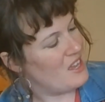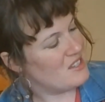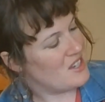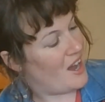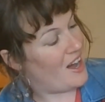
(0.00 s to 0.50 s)

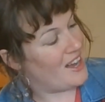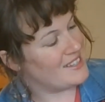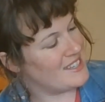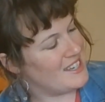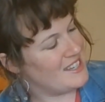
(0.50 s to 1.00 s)

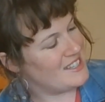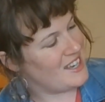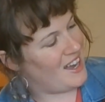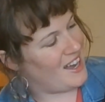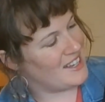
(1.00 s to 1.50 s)
Ta-dee,
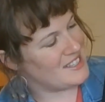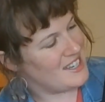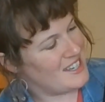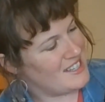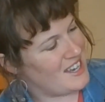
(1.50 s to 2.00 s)

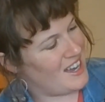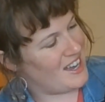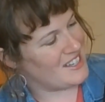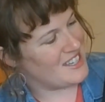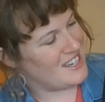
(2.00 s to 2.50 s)
ta-dee,
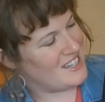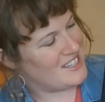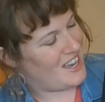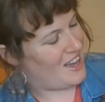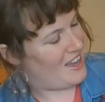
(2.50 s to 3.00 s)
ta-dee,
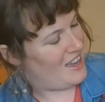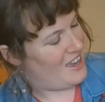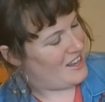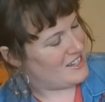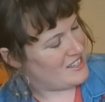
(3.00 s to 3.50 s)
ta.
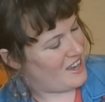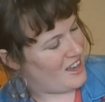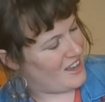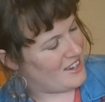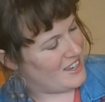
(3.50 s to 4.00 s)

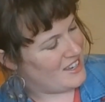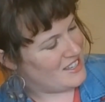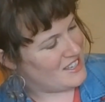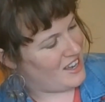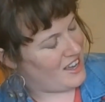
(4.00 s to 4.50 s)
Ta-dee,
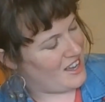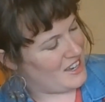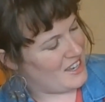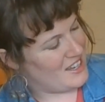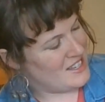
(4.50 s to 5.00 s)

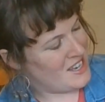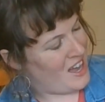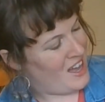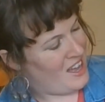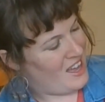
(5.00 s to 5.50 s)
ta-dee,
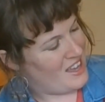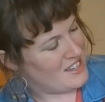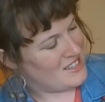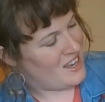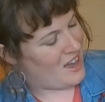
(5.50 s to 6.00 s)
ta,
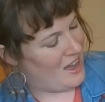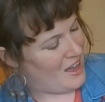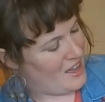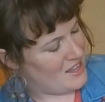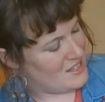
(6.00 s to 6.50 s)
ta.
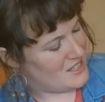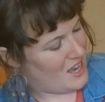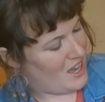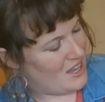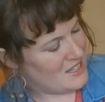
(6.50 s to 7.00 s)

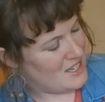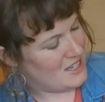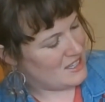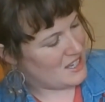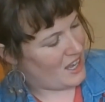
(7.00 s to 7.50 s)

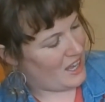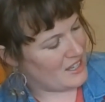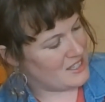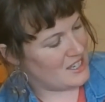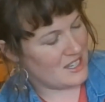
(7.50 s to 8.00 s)
Ta-dee,
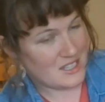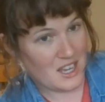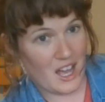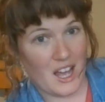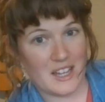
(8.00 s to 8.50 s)
ta-dee,
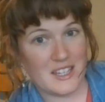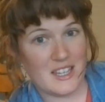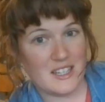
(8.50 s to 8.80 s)
ta-dee,